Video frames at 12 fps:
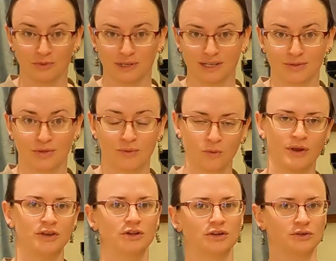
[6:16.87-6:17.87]
with when
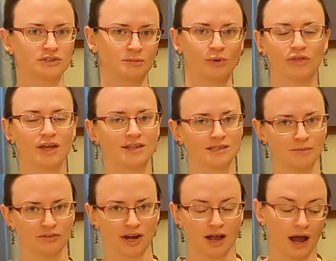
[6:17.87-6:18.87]
you're using both hands up
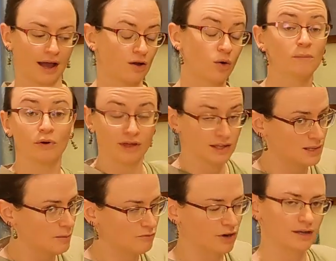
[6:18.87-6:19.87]
very high or both hands
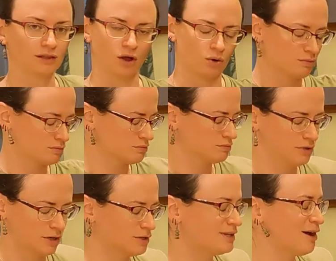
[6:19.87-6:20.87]
up very low
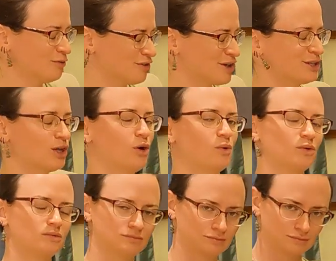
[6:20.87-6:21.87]
or down very low,
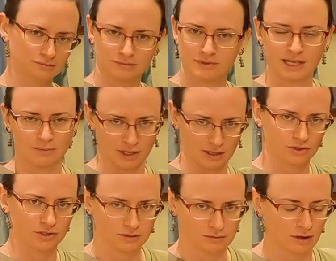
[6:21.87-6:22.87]
same thing,
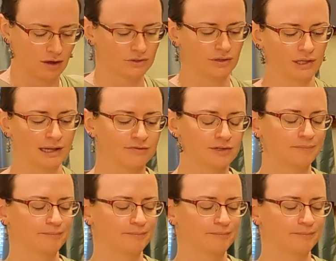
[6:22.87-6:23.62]
just all to the left.